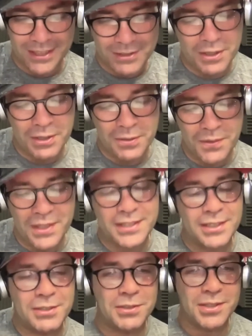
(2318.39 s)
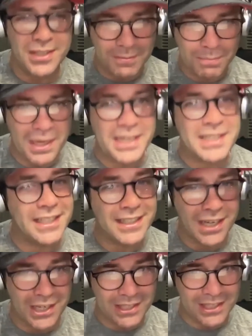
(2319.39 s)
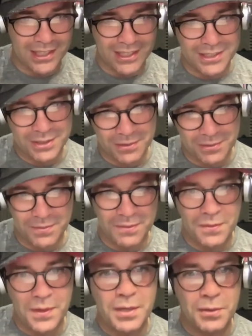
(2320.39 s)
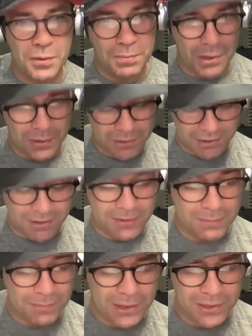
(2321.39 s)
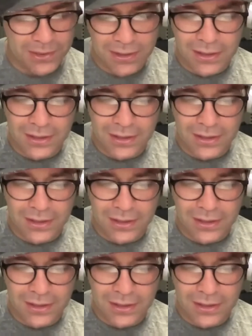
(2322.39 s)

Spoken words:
So these are just basic guidelines of thought processes, because